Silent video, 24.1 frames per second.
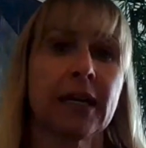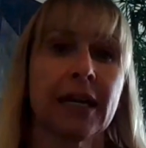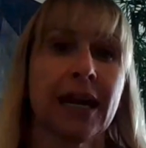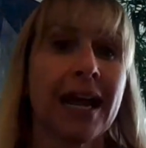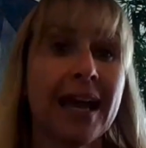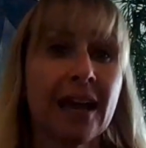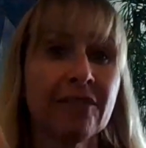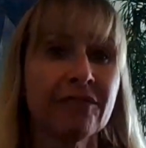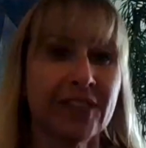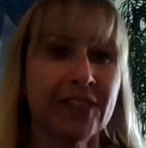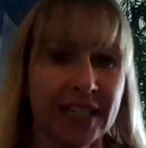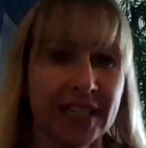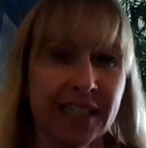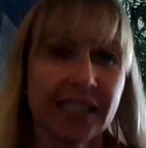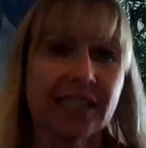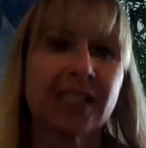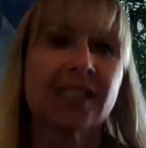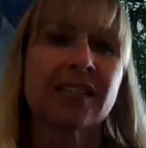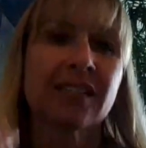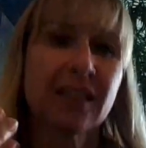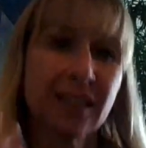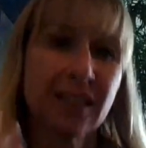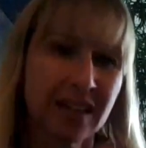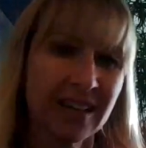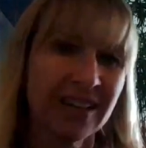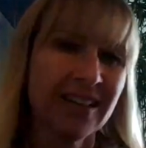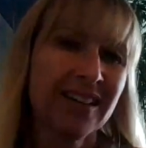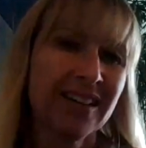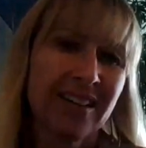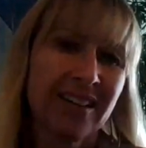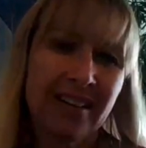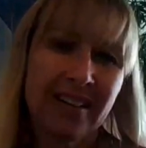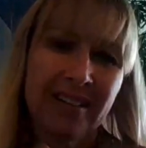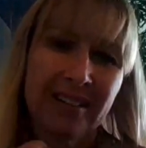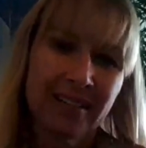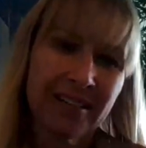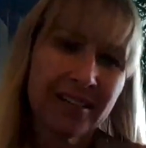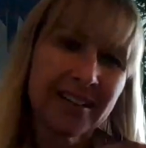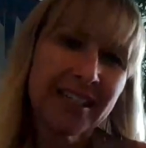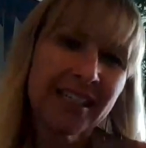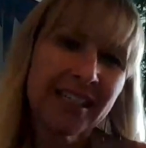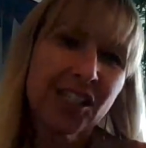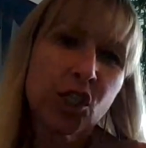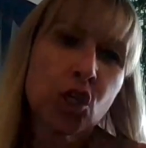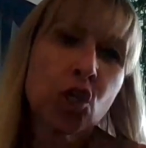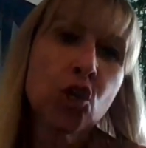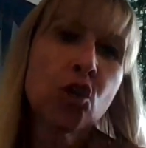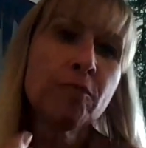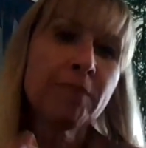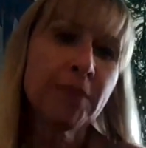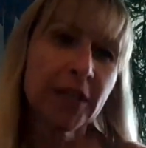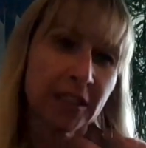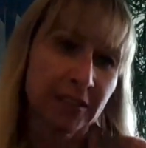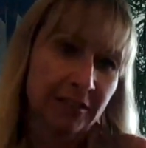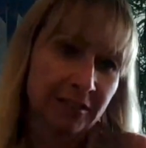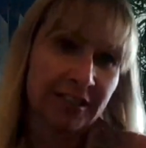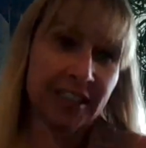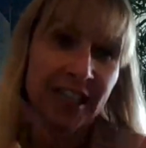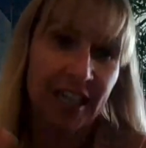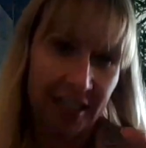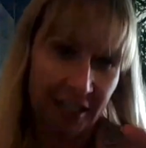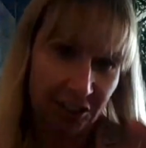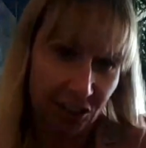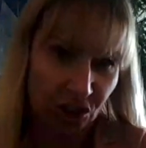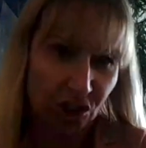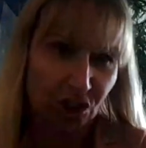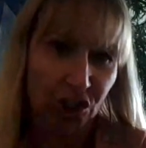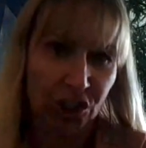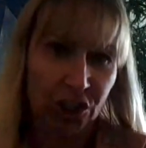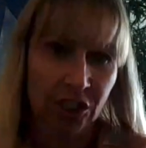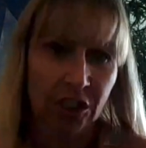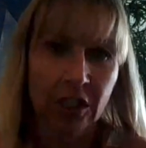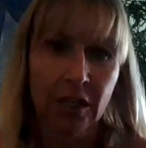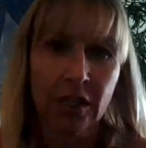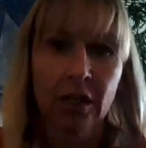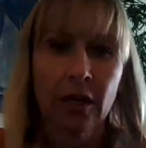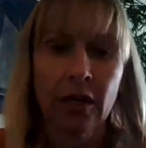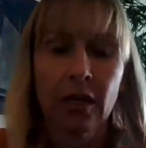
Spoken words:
and have this human touch,